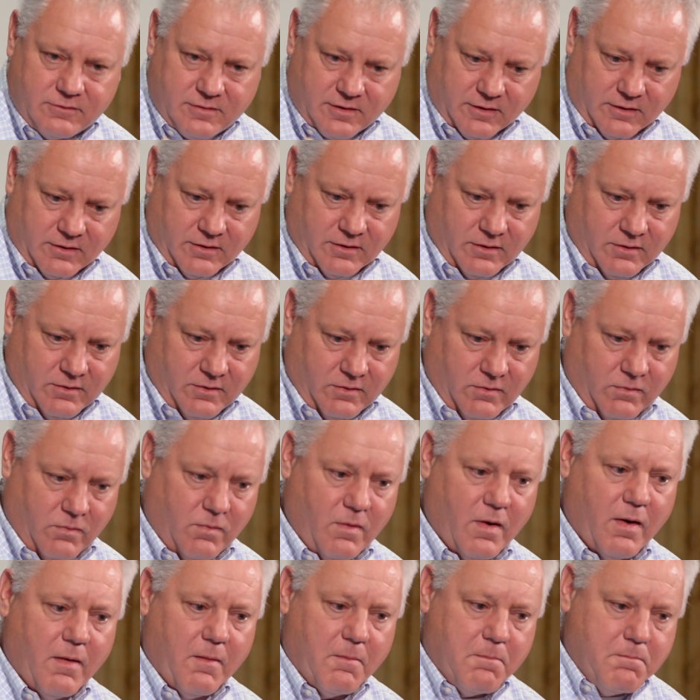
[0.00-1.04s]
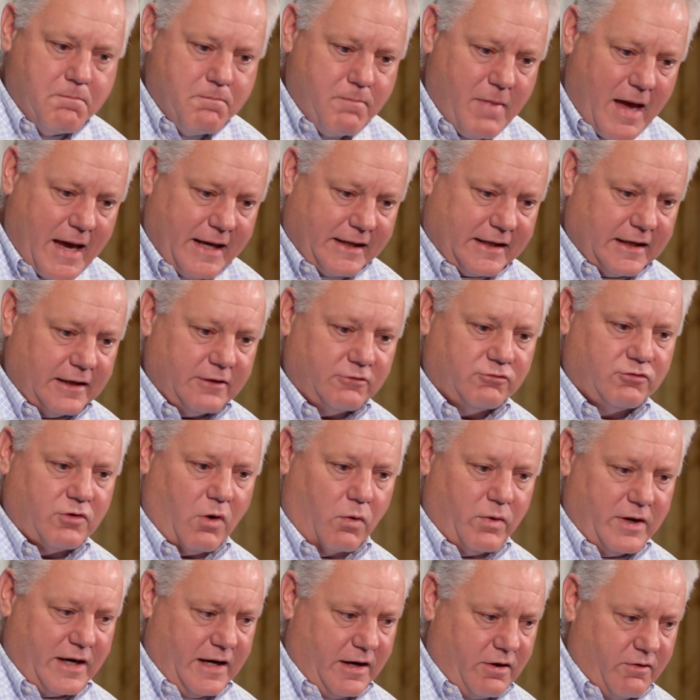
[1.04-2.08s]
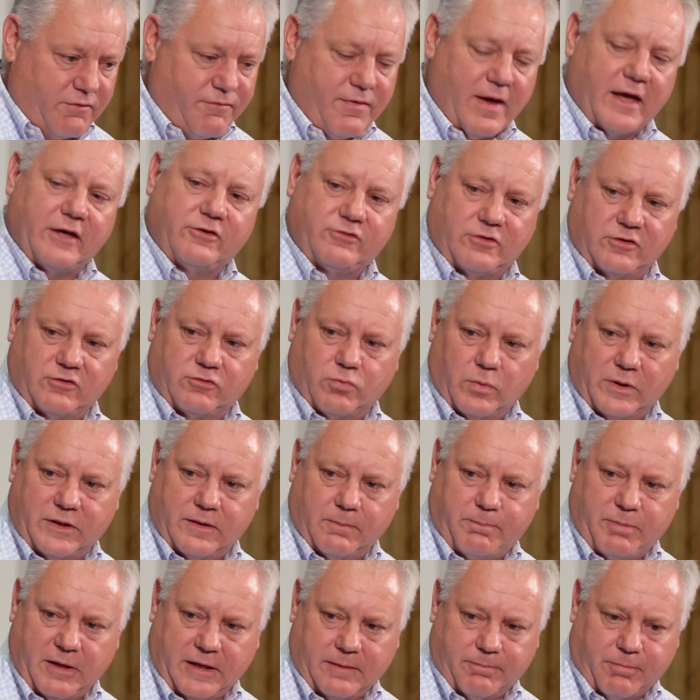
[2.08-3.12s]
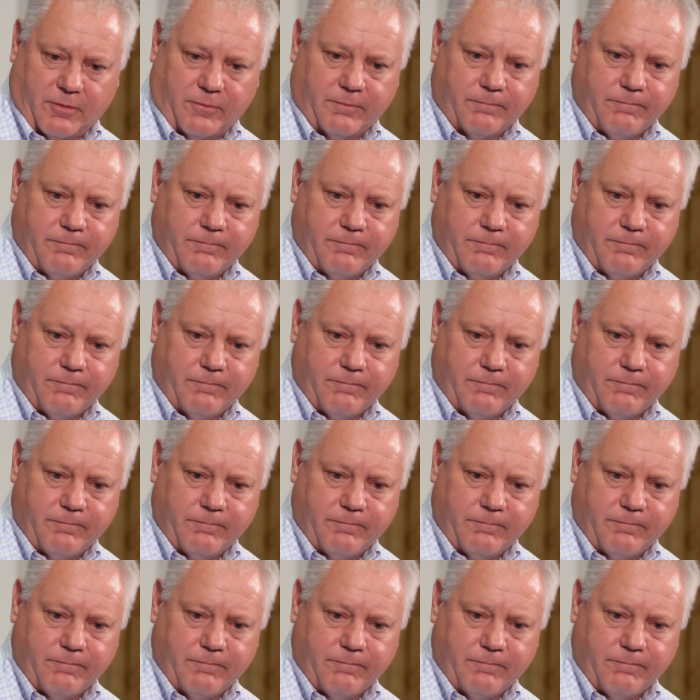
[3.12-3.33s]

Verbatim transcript: to make it so it interfaces with the people.